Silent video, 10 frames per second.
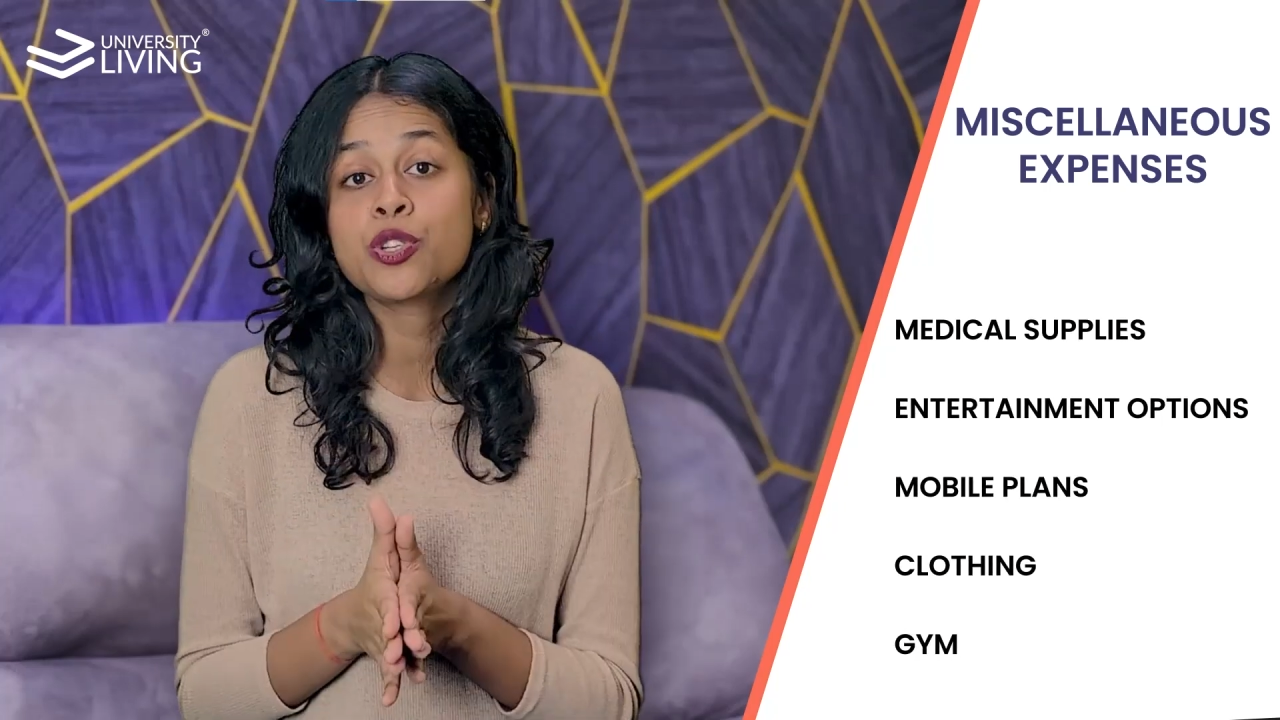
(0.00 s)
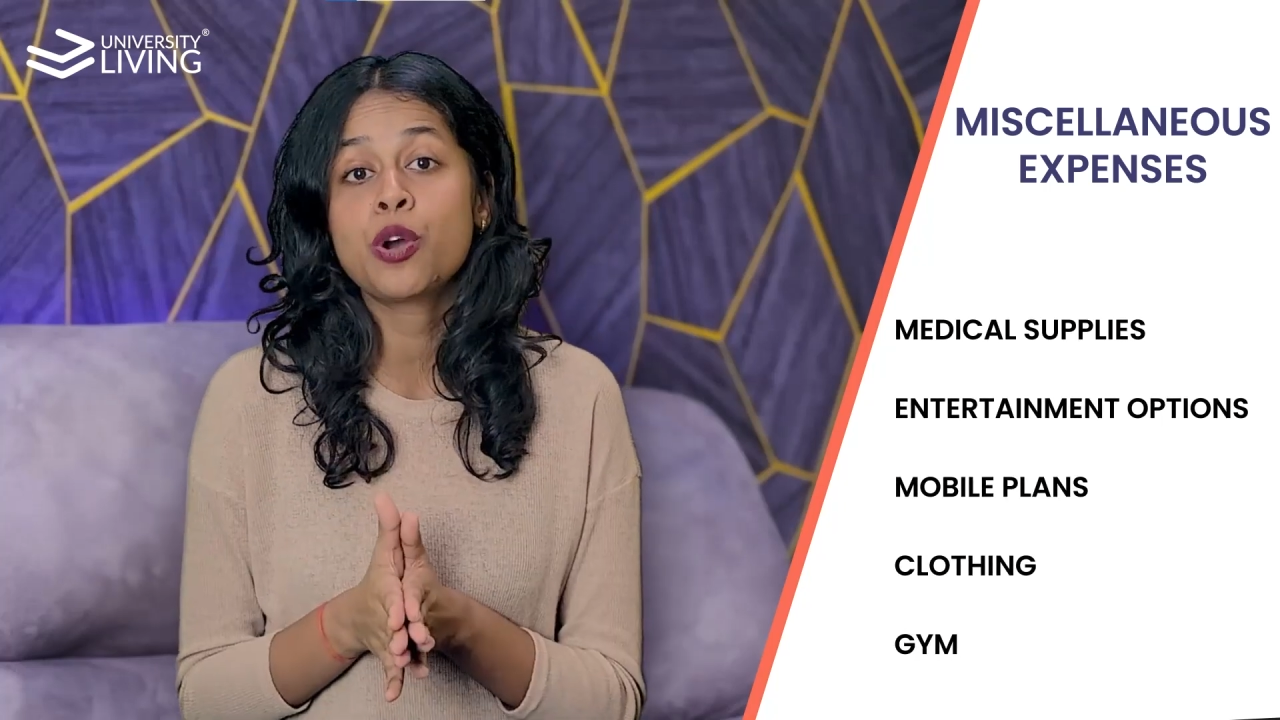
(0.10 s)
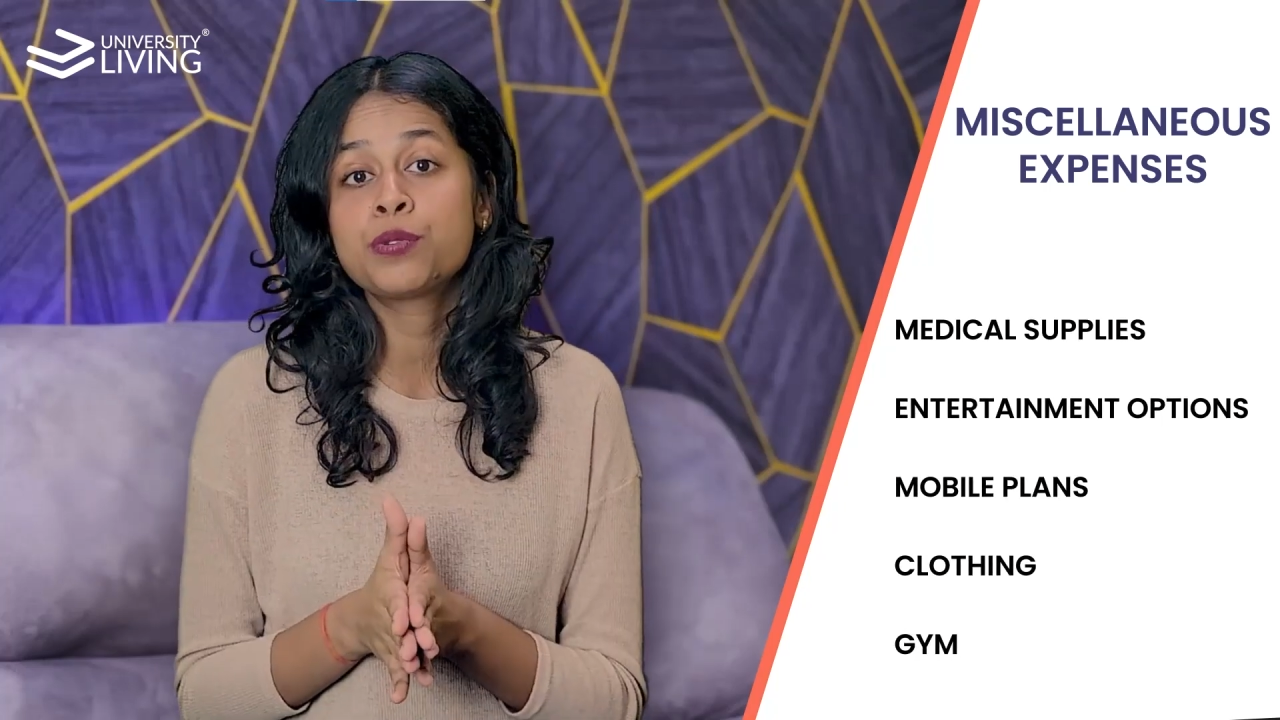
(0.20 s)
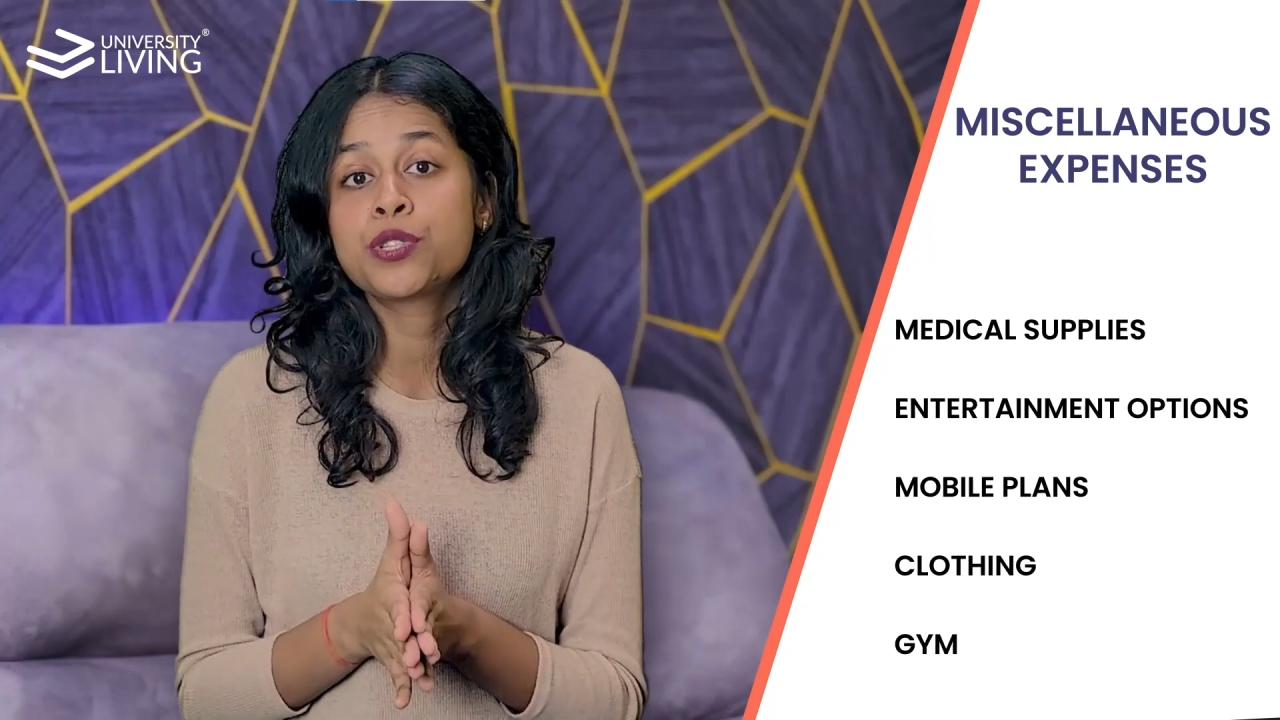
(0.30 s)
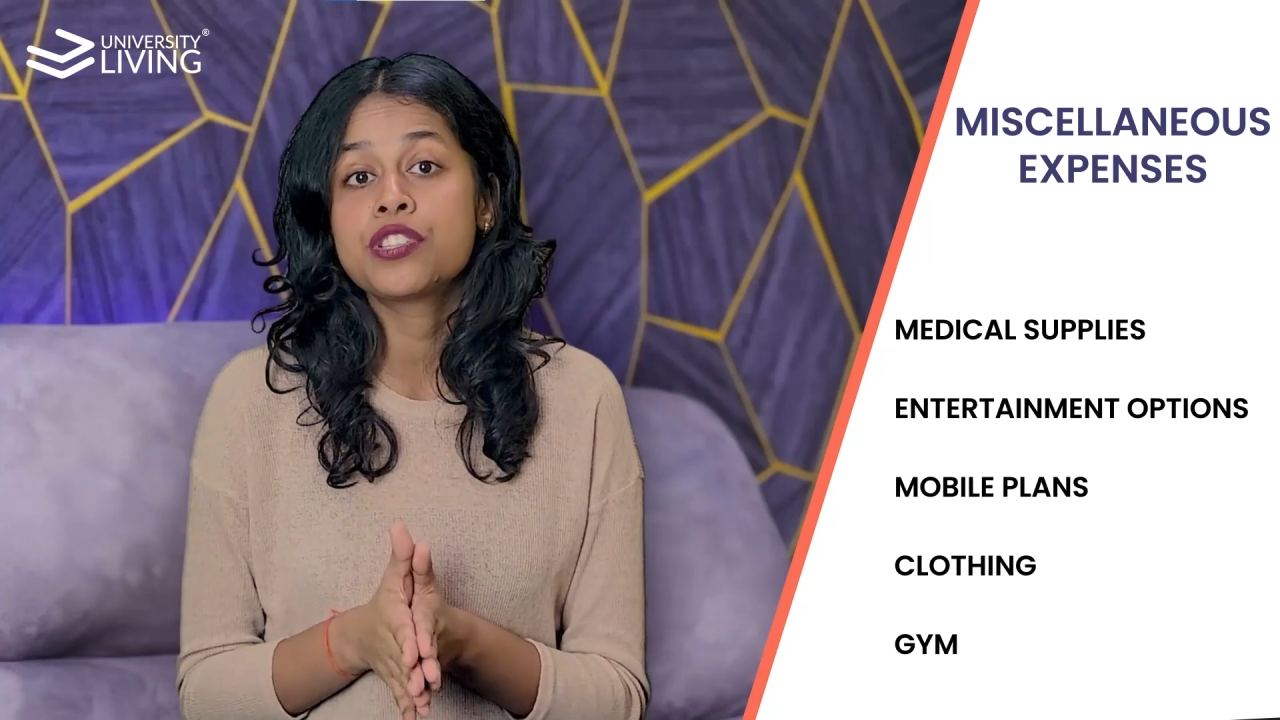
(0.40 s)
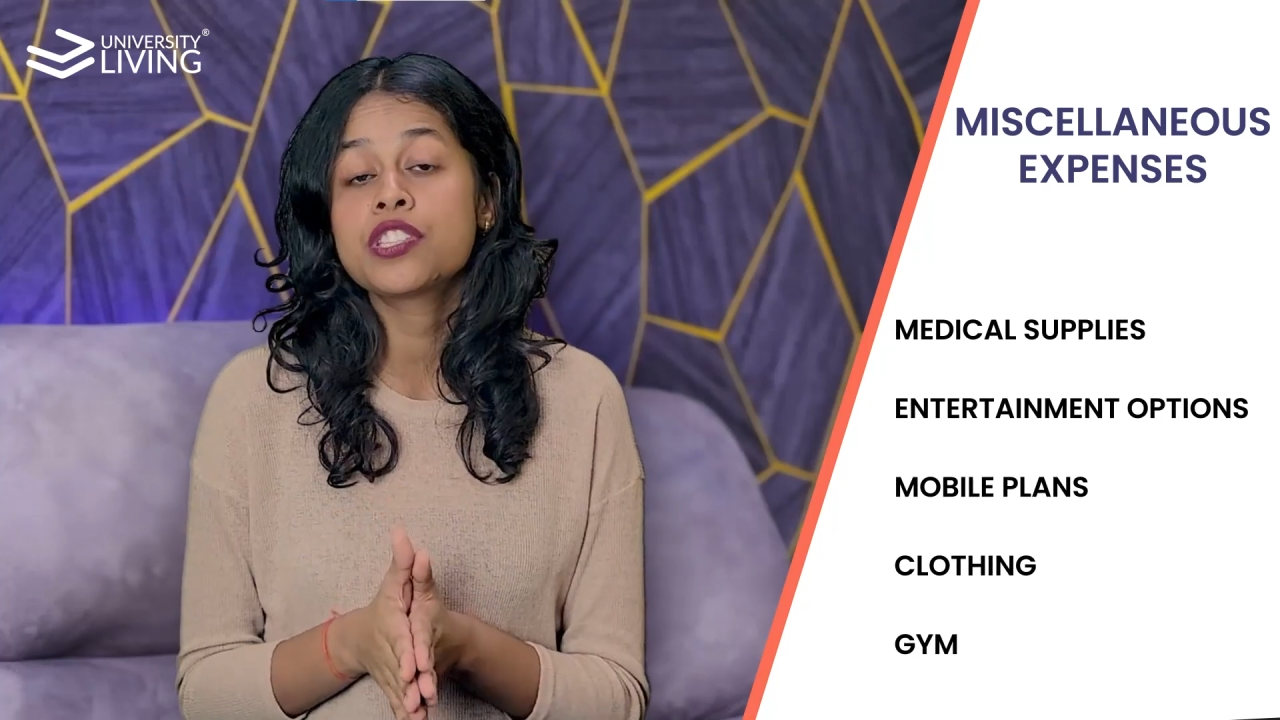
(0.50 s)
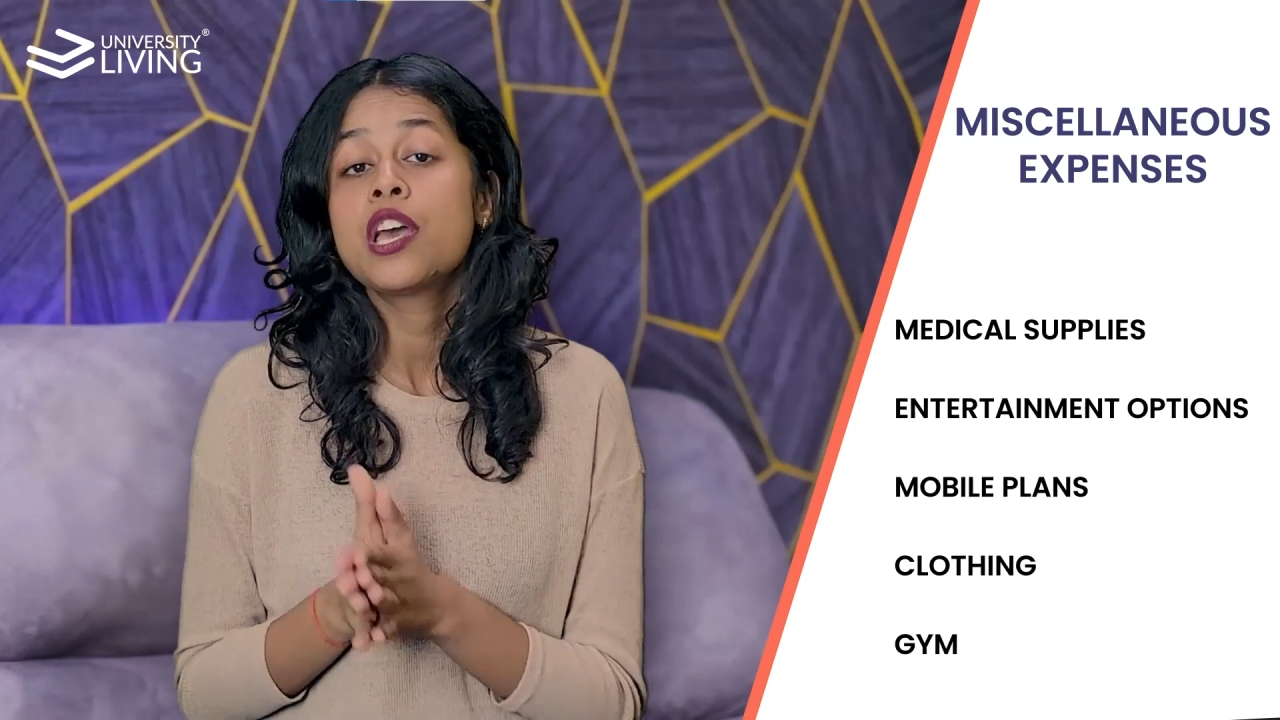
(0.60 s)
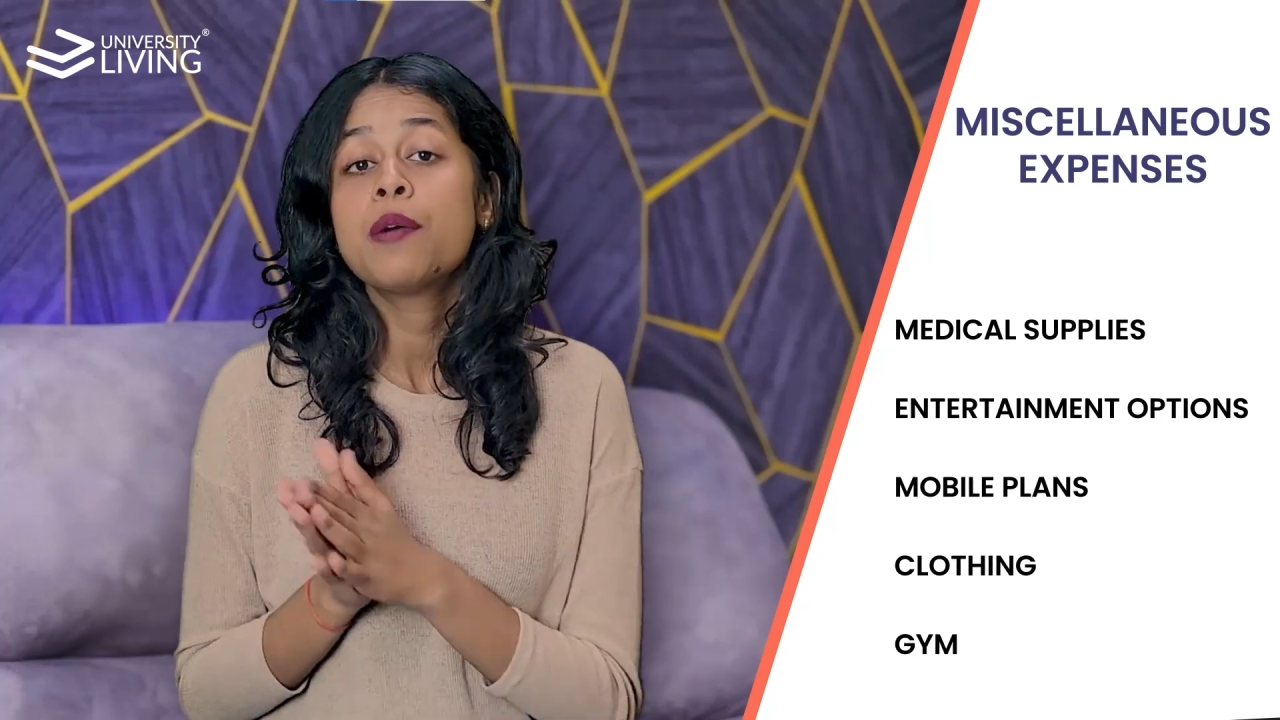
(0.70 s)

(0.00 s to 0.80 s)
options,